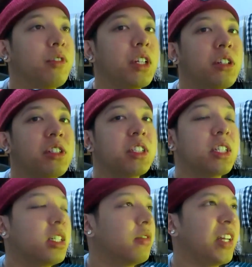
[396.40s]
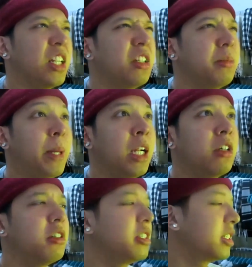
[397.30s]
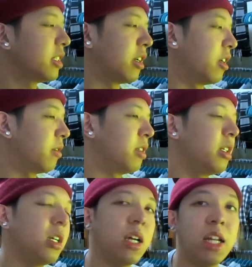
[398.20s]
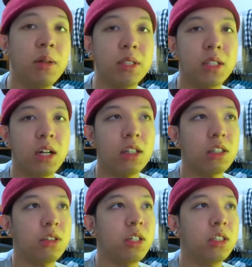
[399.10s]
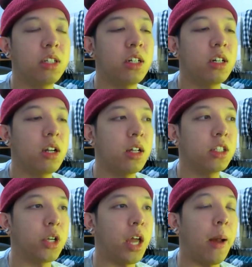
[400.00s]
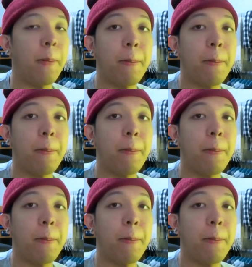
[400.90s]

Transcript: fingers, finger, fingers. I don't know. Anyways, I'll talk to you guys later. So yeah,